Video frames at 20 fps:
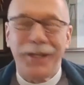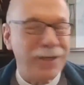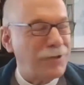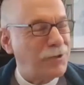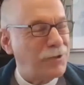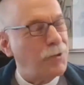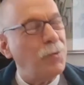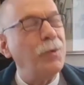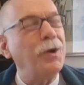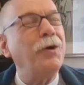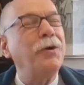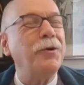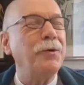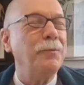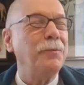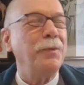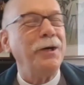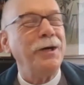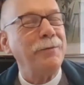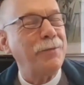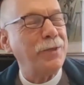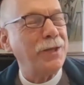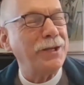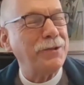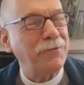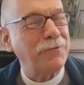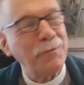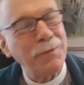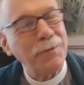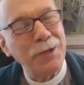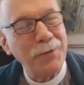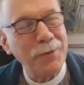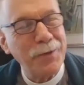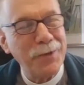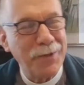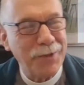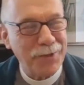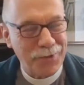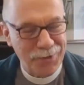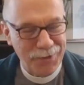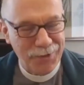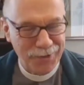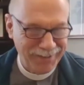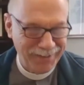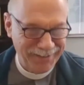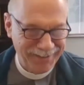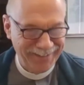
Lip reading: So welcome, Bob. Thanks for being with us.